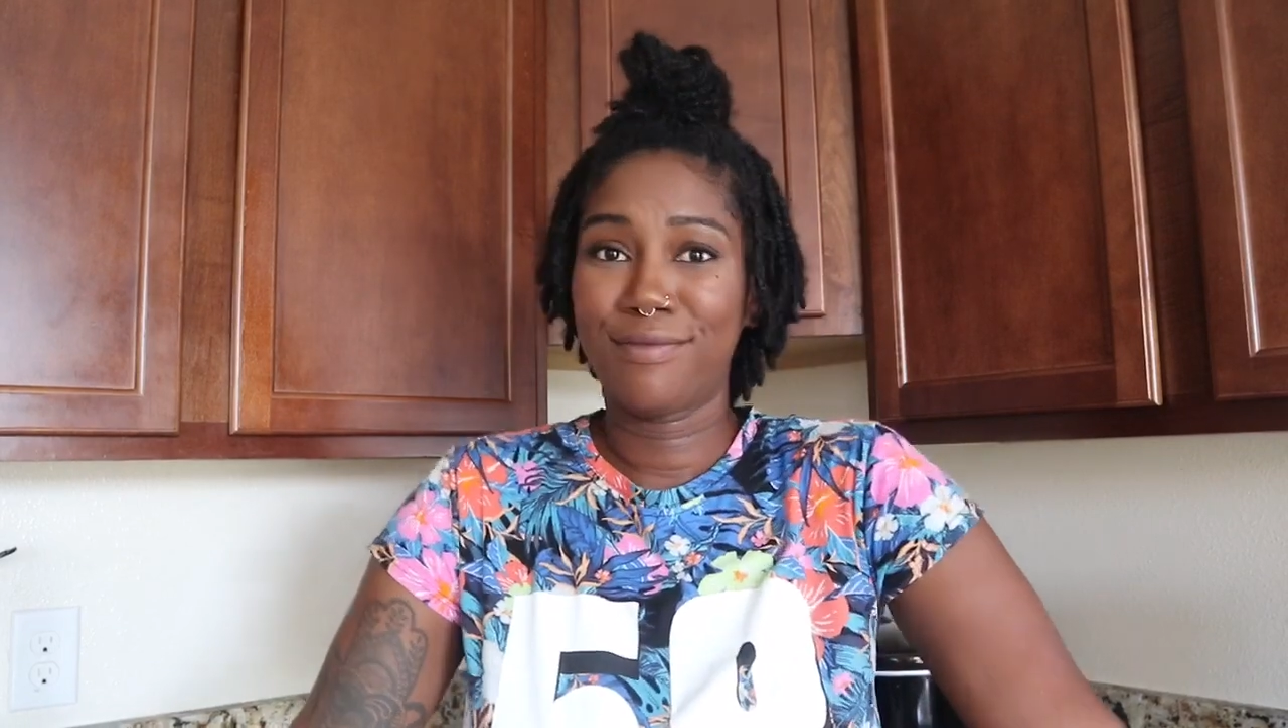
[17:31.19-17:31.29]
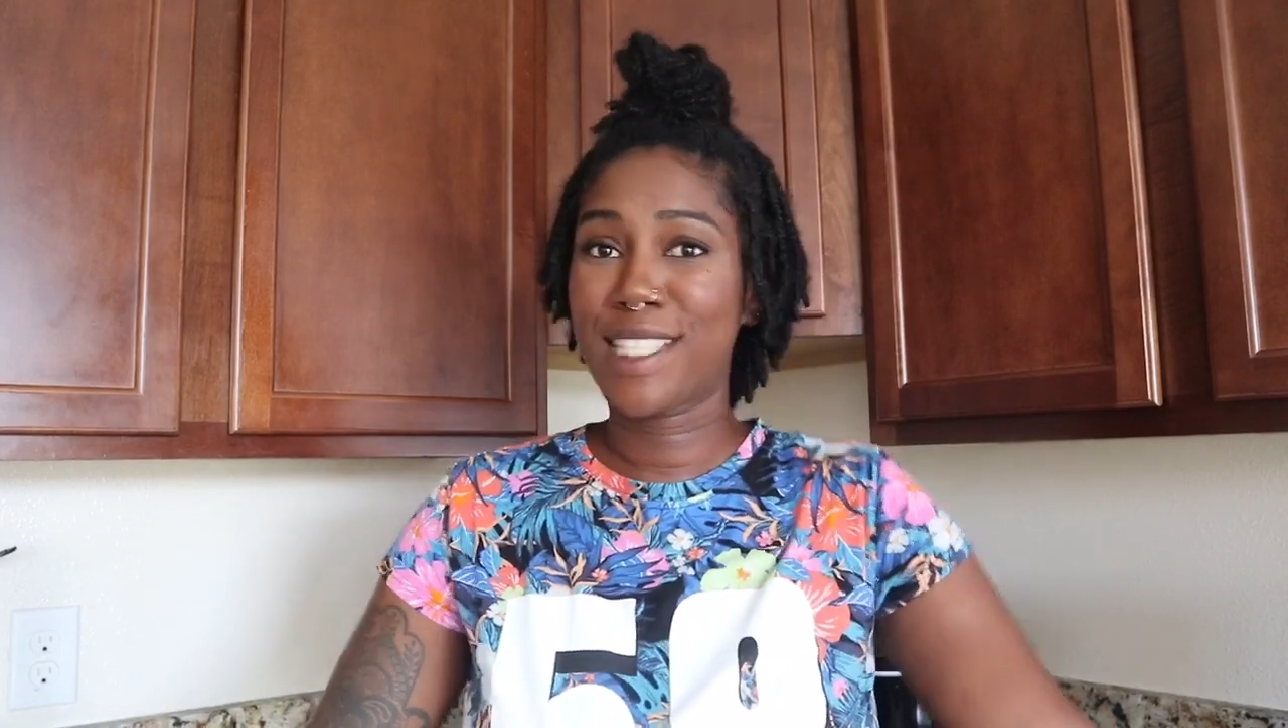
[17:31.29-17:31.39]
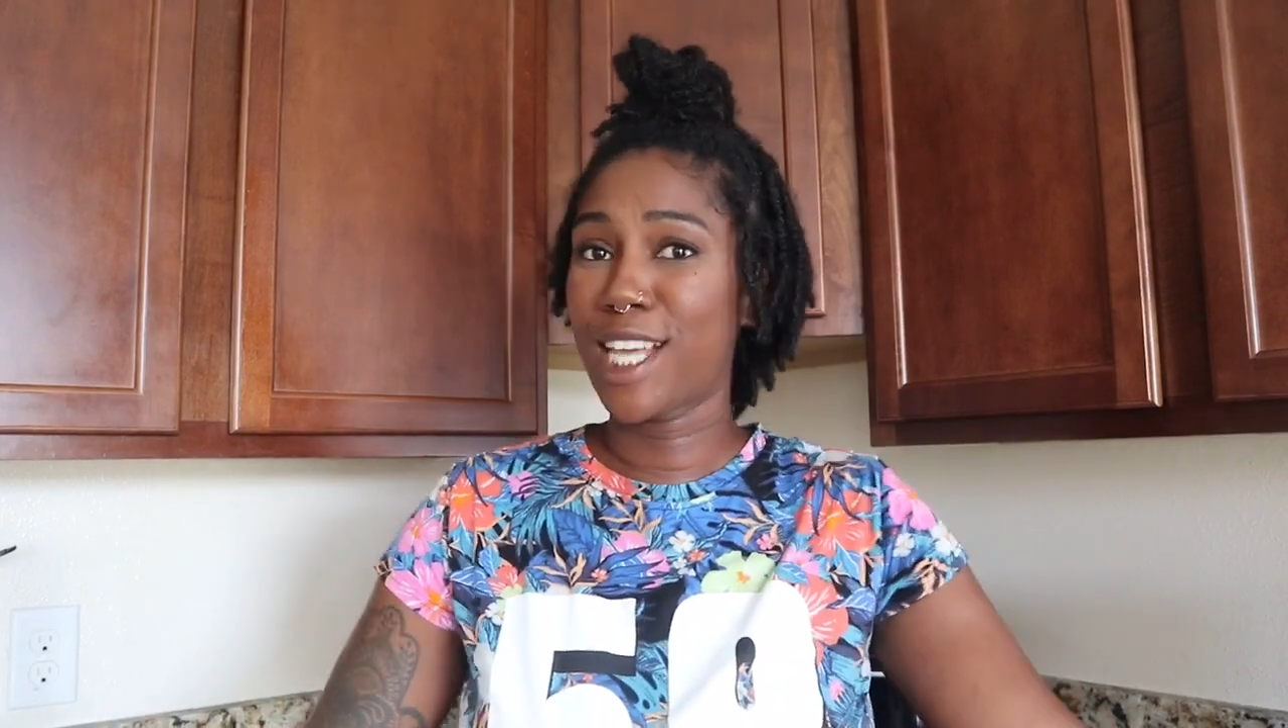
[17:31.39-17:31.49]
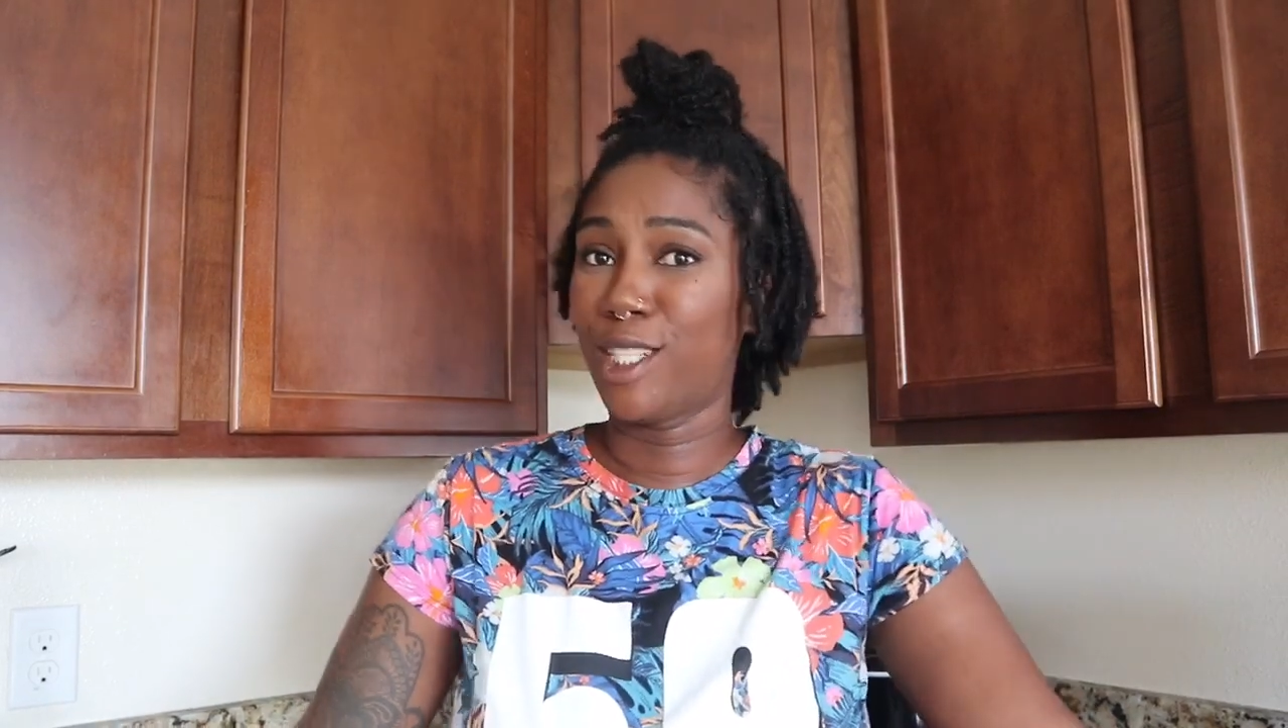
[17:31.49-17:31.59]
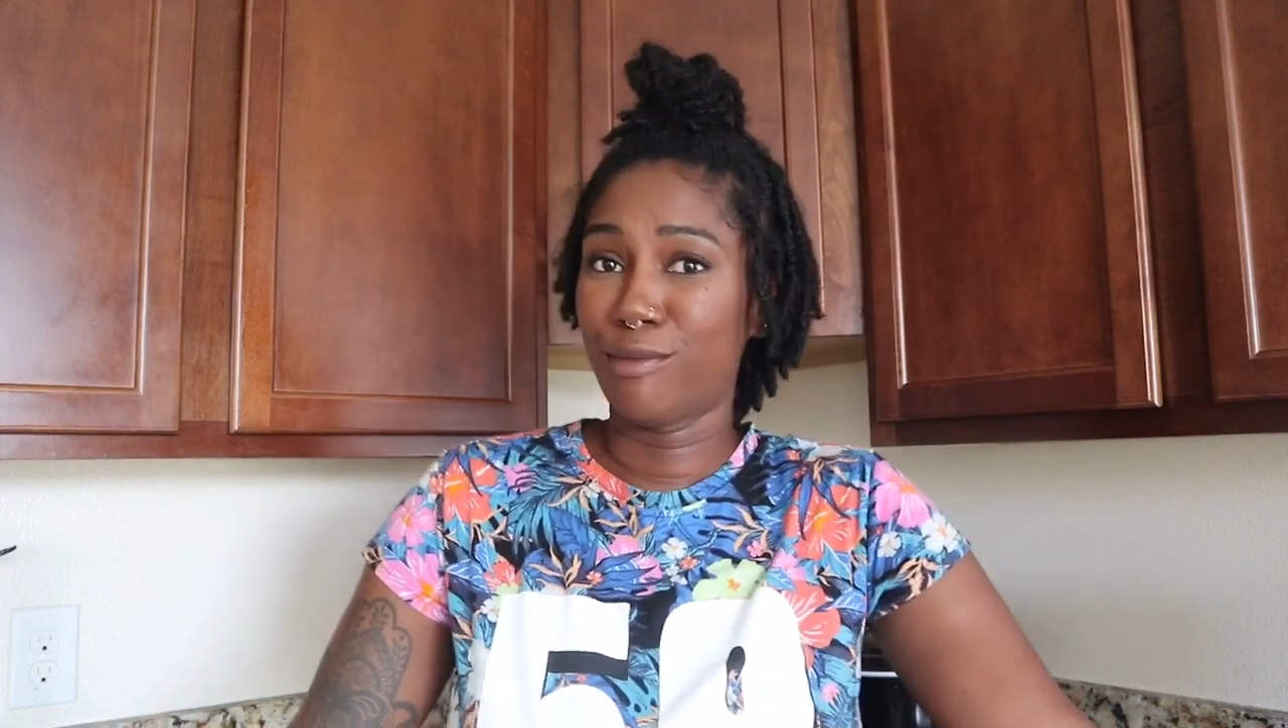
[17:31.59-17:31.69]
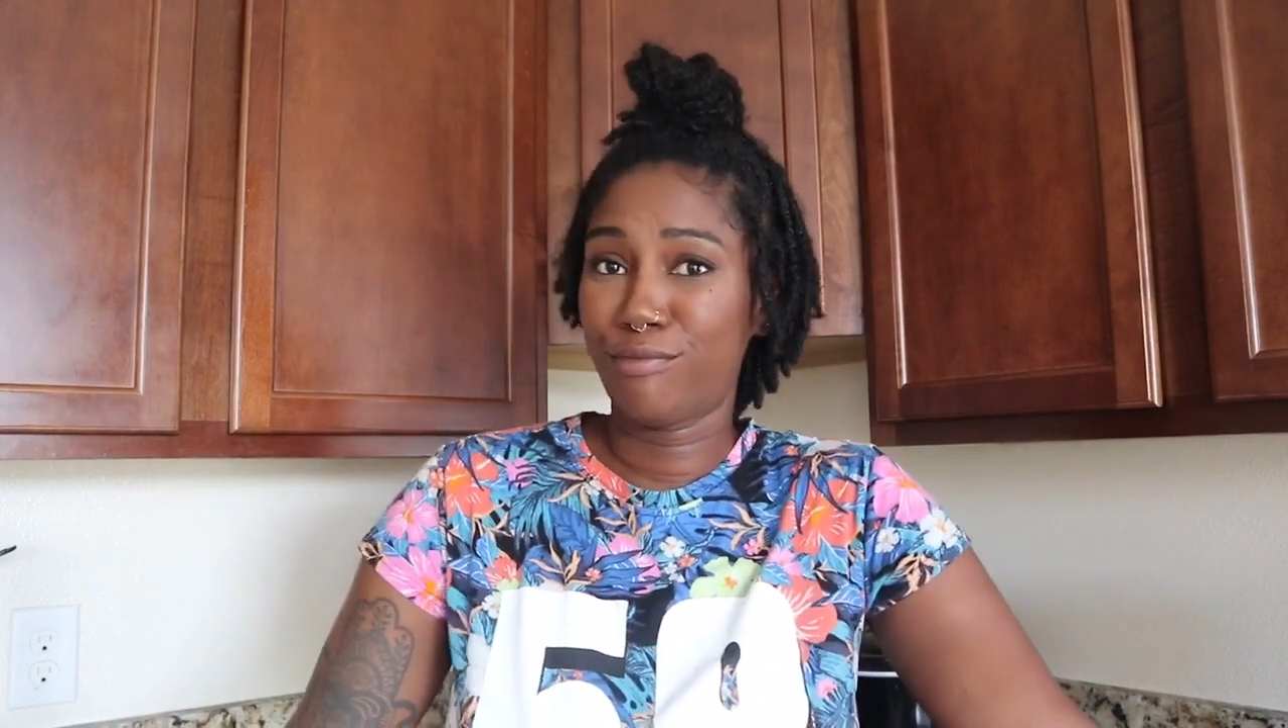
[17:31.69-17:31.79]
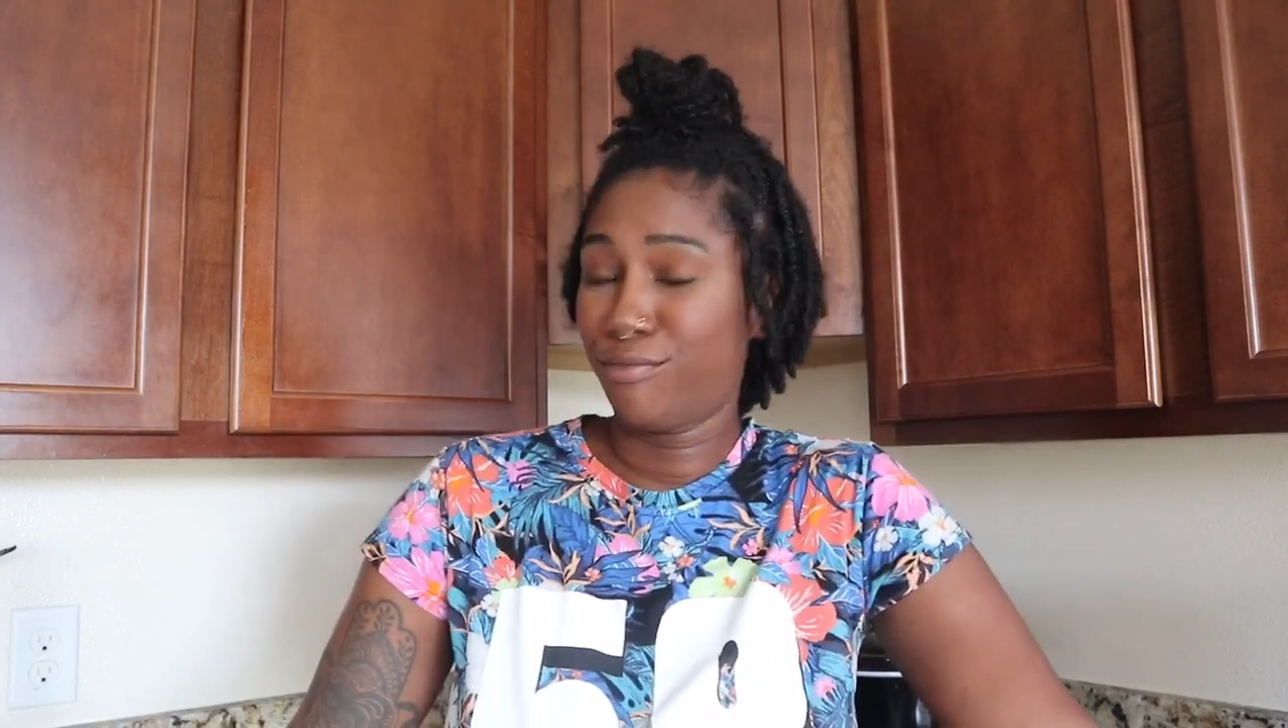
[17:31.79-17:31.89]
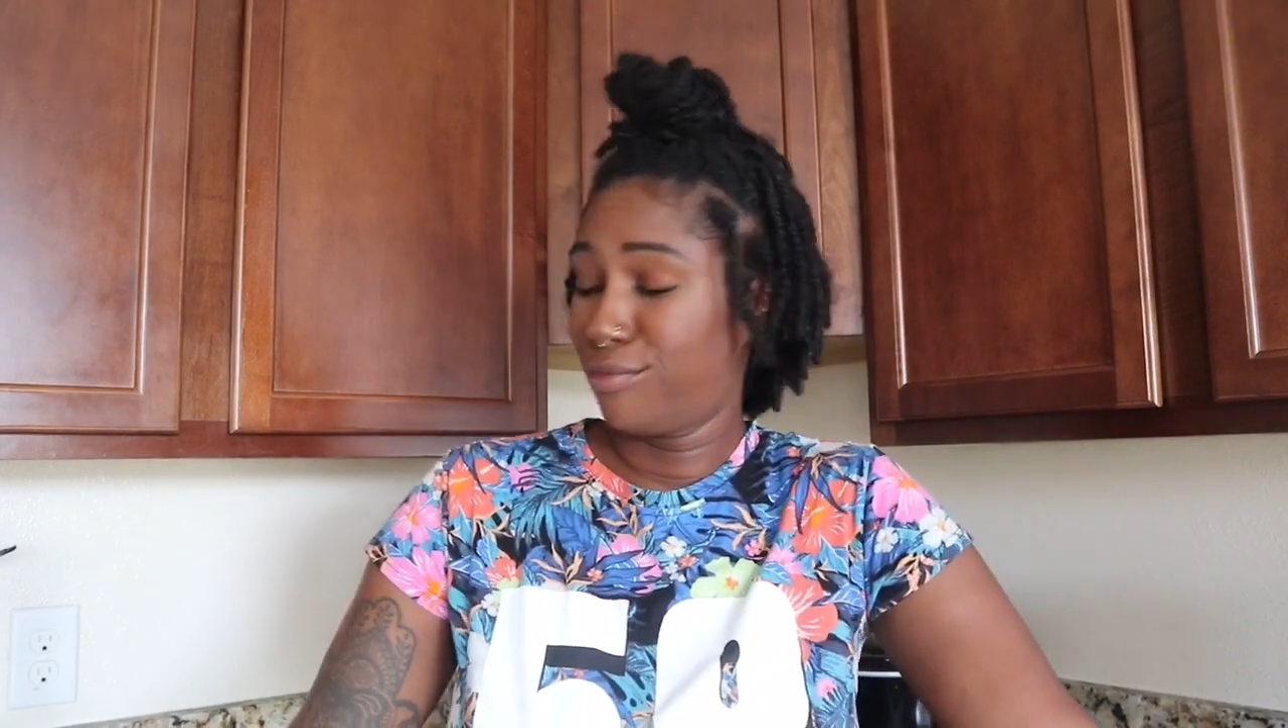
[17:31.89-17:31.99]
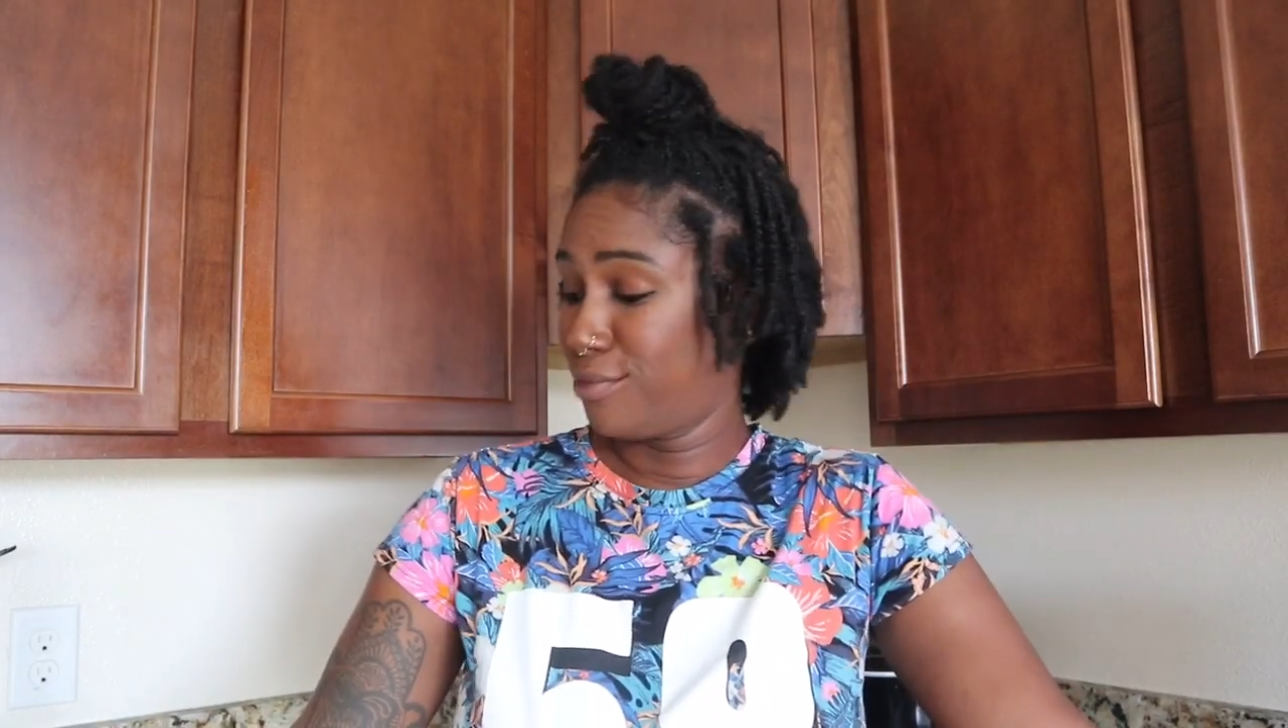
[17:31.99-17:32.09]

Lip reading: so